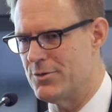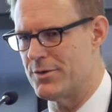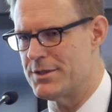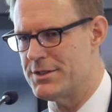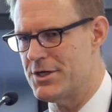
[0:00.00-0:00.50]
into a
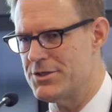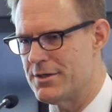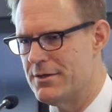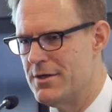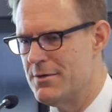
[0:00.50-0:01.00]

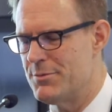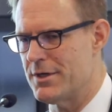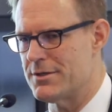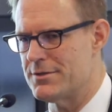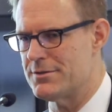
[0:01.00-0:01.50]
recession,
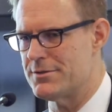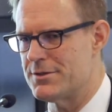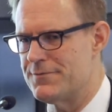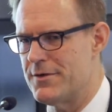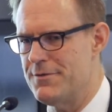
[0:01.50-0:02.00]
because
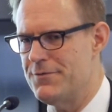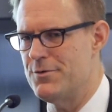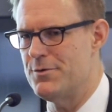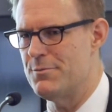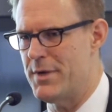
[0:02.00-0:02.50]
there's very
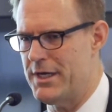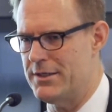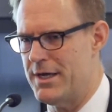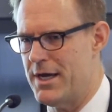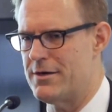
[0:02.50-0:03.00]
few made
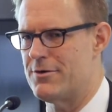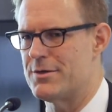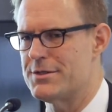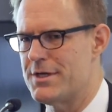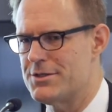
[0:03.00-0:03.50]
in Canada
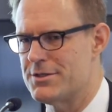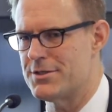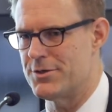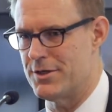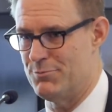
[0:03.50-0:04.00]

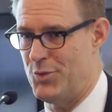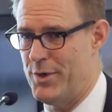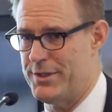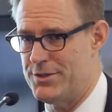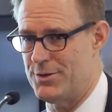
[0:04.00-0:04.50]
recessions that you can
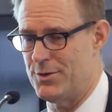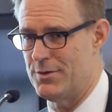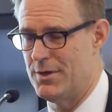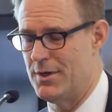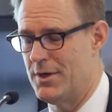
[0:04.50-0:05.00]
point
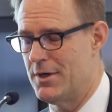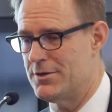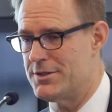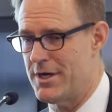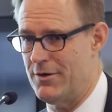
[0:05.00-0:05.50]
to.
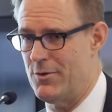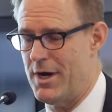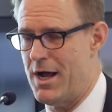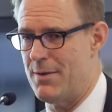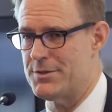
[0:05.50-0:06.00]
Generally
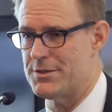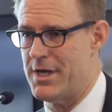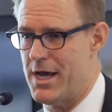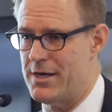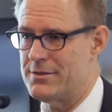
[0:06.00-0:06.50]
what happens is
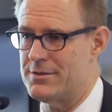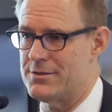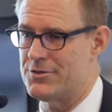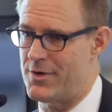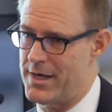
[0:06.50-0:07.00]

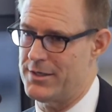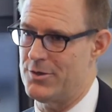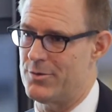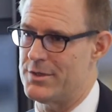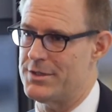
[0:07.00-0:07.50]
Canada's dragged
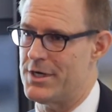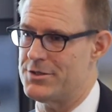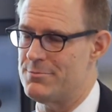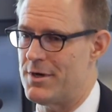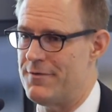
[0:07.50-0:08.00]
into a
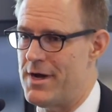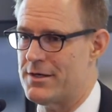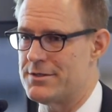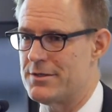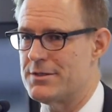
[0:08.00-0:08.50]
recession by
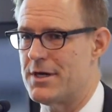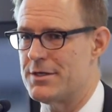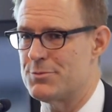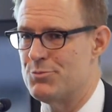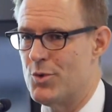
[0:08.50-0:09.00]
factors outside
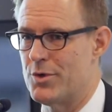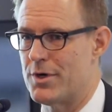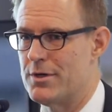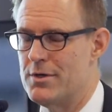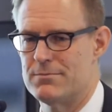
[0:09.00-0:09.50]
its
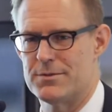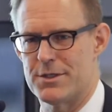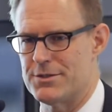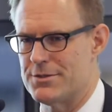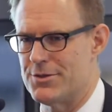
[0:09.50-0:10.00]
border,
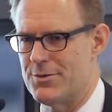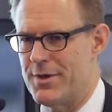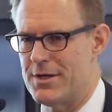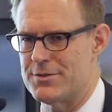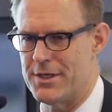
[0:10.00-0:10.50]
such as the
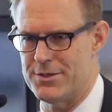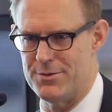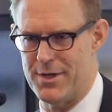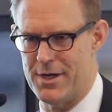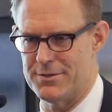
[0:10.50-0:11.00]

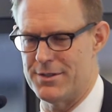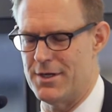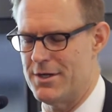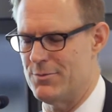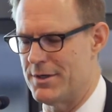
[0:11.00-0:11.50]

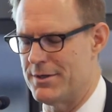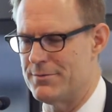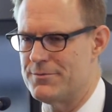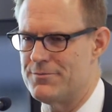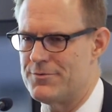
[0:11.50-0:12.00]
2008-2009 one.